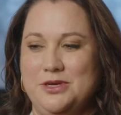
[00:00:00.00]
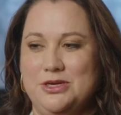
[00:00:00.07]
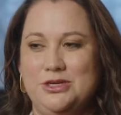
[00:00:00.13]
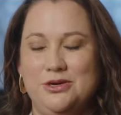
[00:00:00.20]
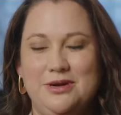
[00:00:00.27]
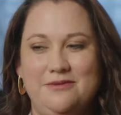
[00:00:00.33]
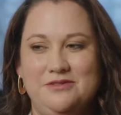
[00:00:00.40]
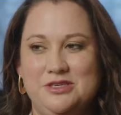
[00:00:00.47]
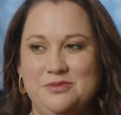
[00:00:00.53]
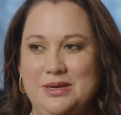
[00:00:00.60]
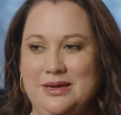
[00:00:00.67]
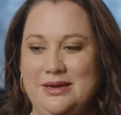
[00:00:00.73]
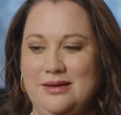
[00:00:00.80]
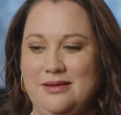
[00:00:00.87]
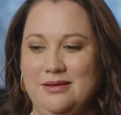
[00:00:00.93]
You don't have to
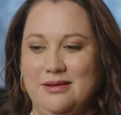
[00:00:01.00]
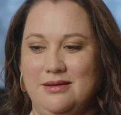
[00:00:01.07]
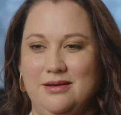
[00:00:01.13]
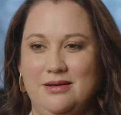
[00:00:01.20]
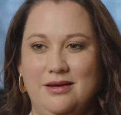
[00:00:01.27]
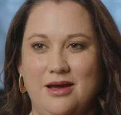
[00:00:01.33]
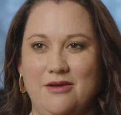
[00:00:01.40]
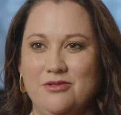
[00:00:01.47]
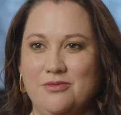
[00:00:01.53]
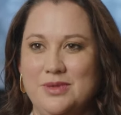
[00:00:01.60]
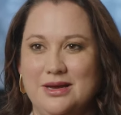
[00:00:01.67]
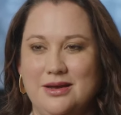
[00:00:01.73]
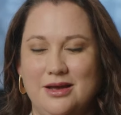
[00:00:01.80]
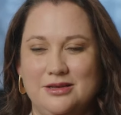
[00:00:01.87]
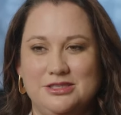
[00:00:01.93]
be a
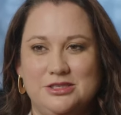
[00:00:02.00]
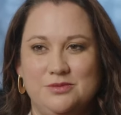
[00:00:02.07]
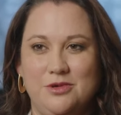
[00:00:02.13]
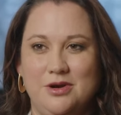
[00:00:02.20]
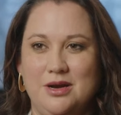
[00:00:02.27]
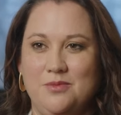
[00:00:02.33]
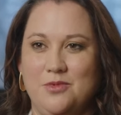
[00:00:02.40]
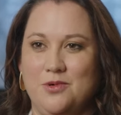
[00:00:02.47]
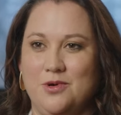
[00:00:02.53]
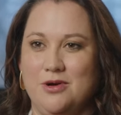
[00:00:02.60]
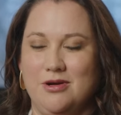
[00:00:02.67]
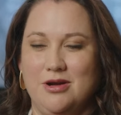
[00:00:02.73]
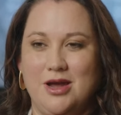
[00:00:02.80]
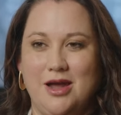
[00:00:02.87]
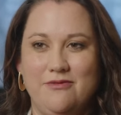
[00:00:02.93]
government customer anymore
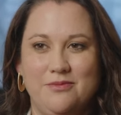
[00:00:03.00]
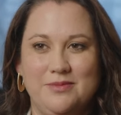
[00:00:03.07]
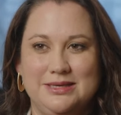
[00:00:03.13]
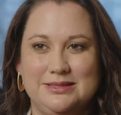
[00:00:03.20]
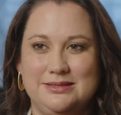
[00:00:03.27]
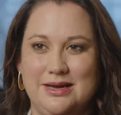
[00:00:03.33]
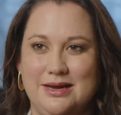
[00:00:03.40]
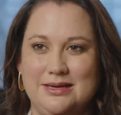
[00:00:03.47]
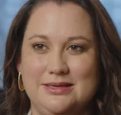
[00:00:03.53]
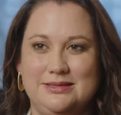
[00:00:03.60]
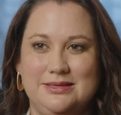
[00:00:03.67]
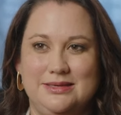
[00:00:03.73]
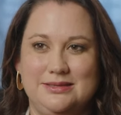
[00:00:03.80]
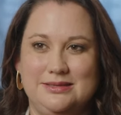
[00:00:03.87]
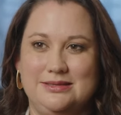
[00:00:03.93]
or a government
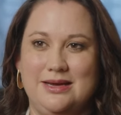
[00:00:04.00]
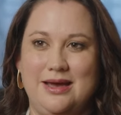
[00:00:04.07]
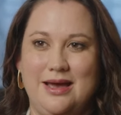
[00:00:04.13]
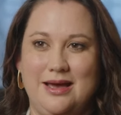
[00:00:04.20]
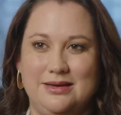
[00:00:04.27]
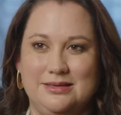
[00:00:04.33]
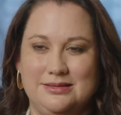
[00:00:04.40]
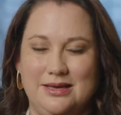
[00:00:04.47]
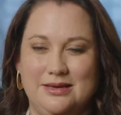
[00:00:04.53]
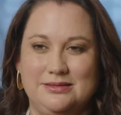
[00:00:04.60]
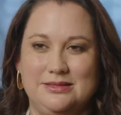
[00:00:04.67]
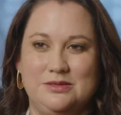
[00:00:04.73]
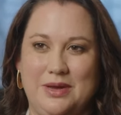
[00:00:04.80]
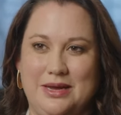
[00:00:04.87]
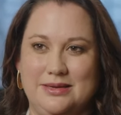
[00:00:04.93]
scientist to access
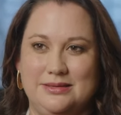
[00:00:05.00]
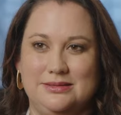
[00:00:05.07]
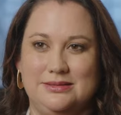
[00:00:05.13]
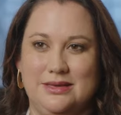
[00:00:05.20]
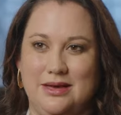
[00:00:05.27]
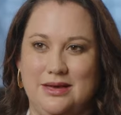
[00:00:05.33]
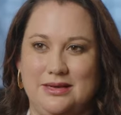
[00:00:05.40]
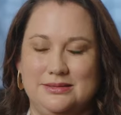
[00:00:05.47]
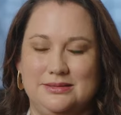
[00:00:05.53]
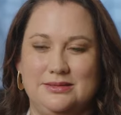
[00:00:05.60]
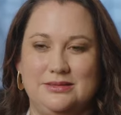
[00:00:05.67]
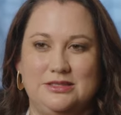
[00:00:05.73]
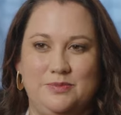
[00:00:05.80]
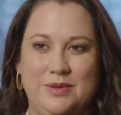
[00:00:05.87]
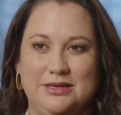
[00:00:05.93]
space science
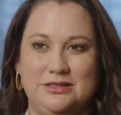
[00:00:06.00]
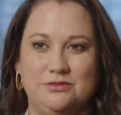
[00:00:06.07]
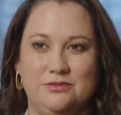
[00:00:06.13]
and space